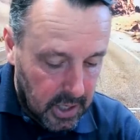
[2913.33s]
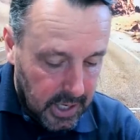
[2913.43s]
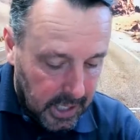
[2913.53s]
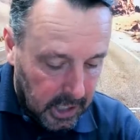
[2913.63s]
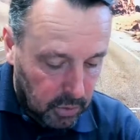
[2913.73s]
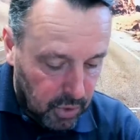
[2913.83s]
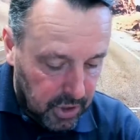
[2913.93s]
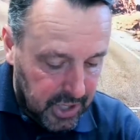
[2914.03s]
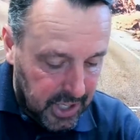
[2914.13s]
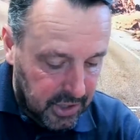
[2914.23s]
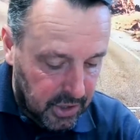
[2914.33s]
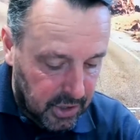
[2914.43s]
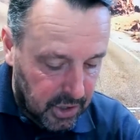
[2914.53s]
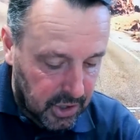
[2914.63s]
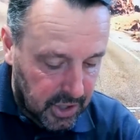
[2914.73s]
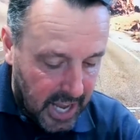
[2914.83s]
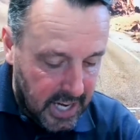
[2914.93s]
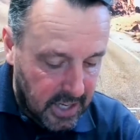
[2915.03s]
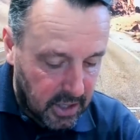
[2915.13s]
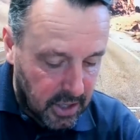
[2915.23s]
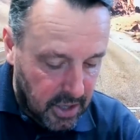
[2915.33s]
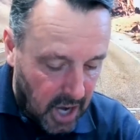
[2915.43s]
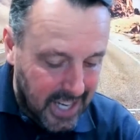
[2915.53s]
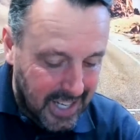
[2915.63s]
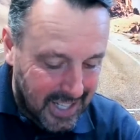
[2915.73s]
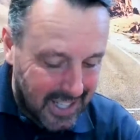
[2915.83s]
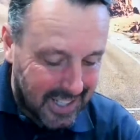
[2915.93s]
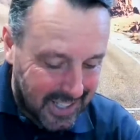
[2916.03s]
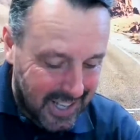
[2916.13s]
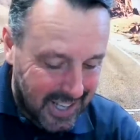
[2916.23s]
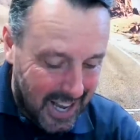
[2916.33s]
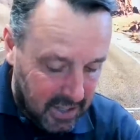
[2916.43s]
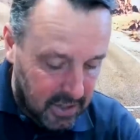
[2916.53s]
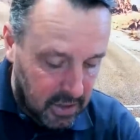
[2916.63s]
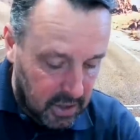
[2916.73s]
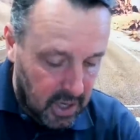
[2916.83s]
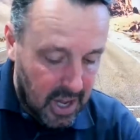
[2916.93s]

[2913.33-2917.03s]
It'll resist a sustained 90-second